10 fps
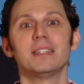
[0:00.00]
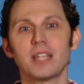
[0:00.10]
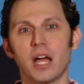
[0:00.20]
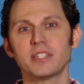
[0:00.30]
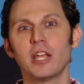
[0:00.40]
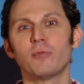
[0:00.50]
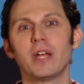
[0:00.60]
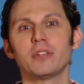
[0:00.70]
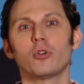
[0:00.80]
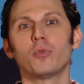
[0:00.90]
Dante and
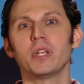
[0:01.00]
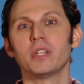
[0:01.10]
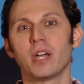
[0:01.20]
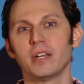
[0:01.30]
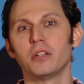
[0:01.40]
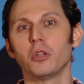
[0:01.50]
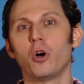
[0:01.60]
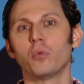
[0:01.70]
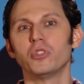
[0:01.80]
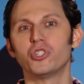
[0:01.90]
Randall are reunited
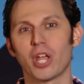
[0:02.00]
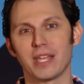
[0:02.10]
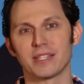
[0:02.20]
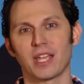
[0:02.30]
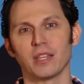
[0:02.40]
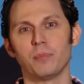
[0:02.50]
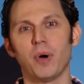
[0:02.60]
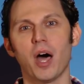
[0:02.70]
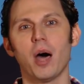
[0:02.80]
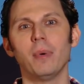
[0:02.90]
along with Jay and Silent
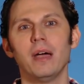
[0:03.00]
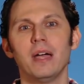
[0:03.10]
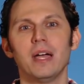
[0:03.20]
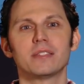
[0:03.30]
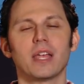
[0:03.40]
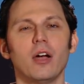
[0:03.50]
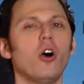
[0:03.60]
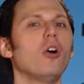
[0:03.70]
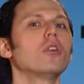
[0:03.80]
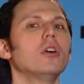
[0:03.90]
Bob as they
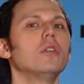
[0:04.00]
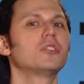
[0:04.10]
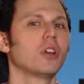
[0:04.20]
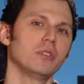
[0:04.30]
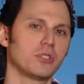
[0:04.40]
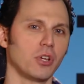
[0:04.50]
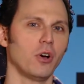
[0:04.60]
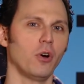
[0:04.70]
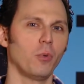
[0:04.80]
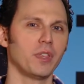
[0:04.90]
all go
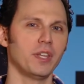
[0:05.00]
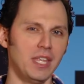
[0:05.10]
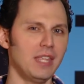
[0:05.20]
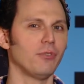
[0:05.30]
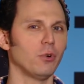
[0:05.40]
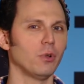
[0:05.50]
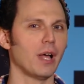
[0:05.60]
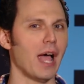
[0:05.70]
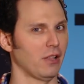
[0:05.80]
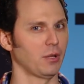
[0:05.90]
toe-to-toe with an evil
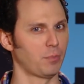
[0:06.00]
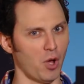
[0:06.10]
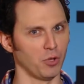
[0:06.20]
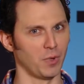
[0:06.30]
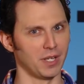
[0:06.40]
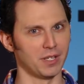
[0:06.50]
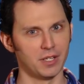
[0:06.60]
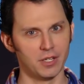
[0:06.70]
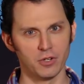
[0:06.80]
Alec Baldwin.